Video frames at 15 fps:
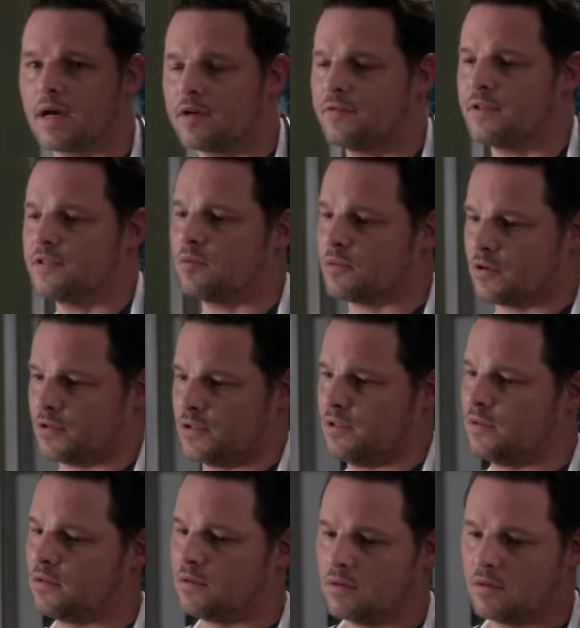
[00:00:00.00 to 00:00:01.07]
Not if it's
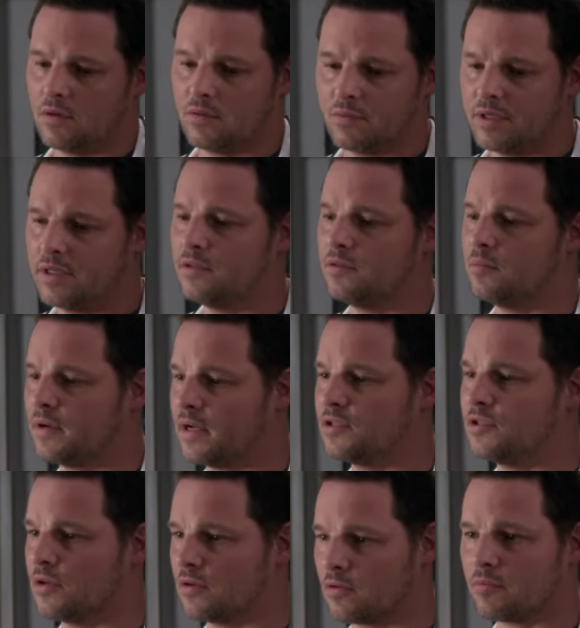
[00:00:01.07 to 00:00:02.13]
emergent. We need to
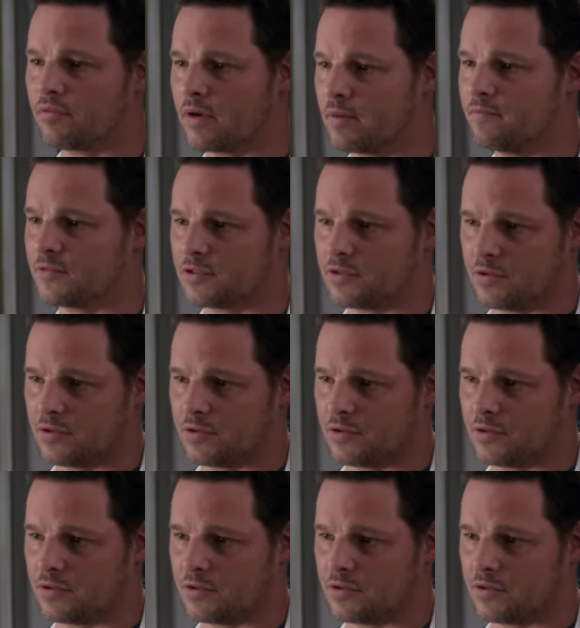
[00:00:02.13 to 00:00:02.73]
page Nora and prep him for